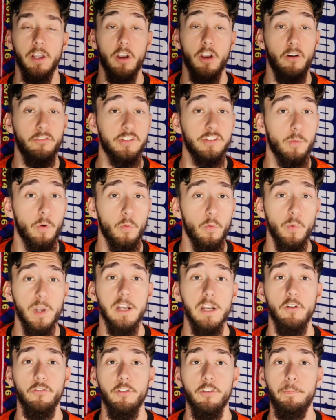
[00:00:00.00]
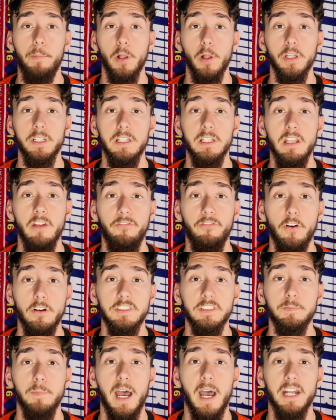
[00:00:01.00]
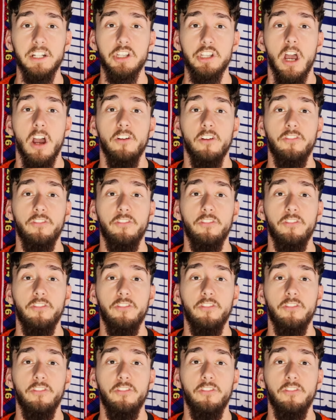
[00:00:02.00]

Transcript: A comfortable win over Poland in the first match,